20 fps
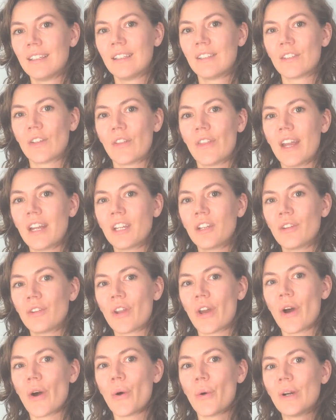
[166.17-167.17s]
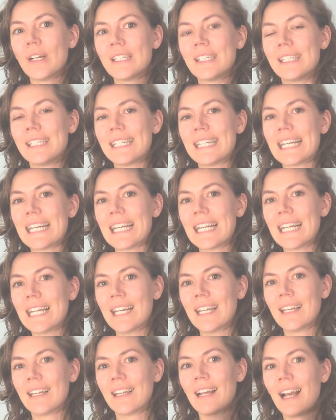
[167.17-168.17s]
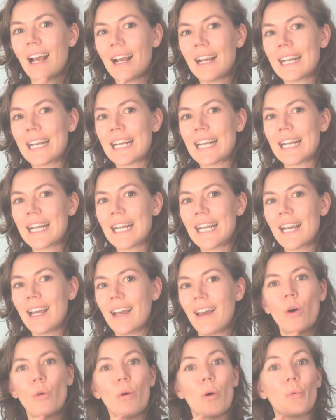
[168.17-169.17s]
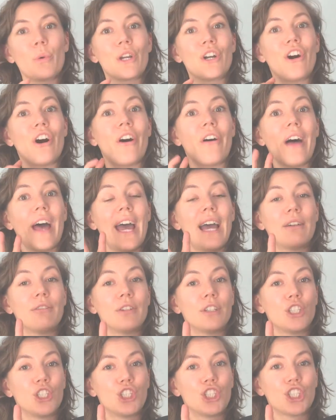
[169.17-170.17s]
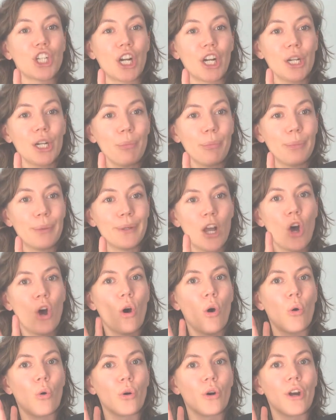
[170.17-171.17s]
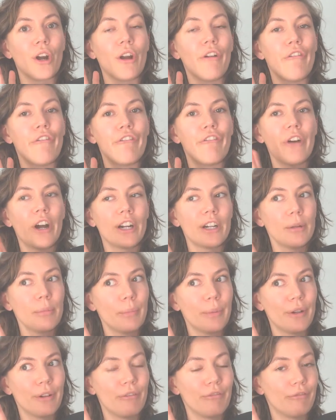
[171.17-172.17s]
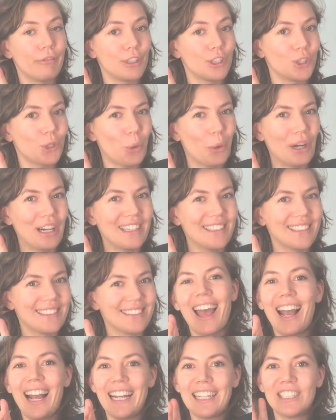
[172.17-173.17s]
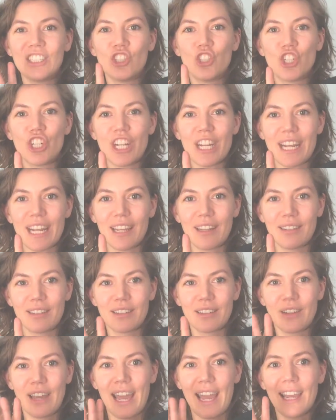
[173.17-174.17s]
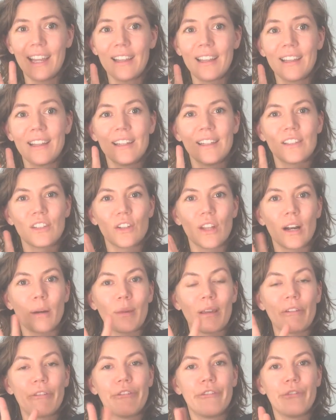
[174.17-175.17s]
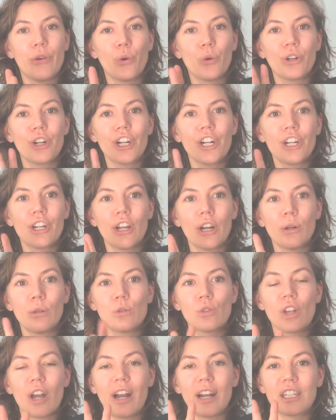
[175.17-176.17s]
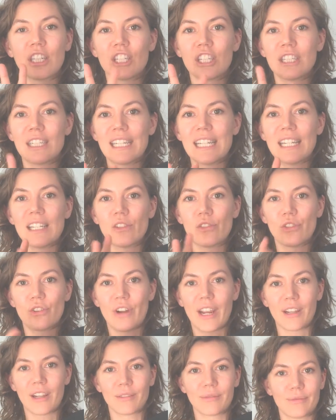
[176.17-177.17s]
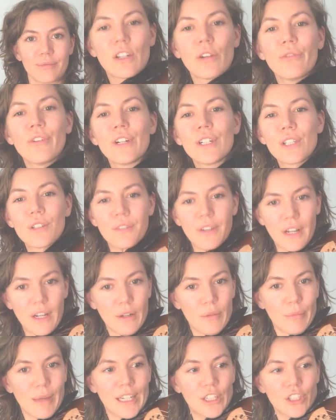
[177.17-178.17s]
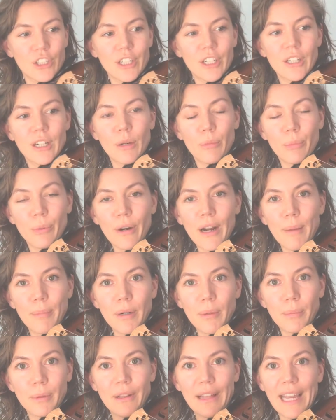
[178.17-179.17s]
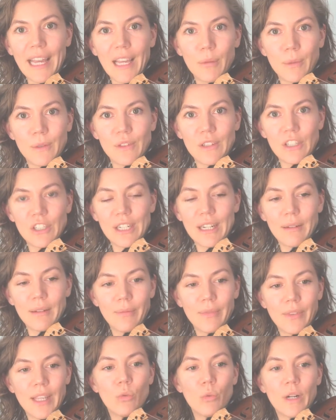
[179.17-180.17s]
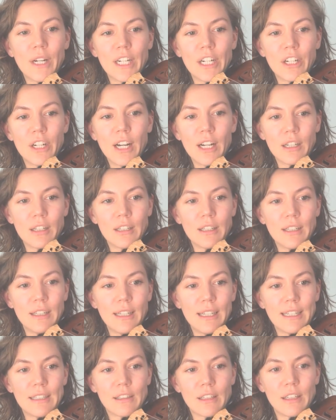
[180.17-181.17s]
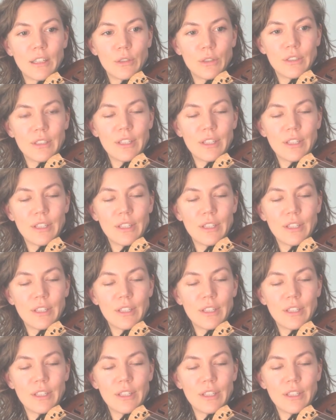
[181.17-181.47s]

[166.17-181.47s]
So then you'll know D, E, what we call F sharp, or FARP for short, and G, okay? So that'll be 4 notes on your D string. So first of all, make sure you're in proper playing position, where your knuckle is close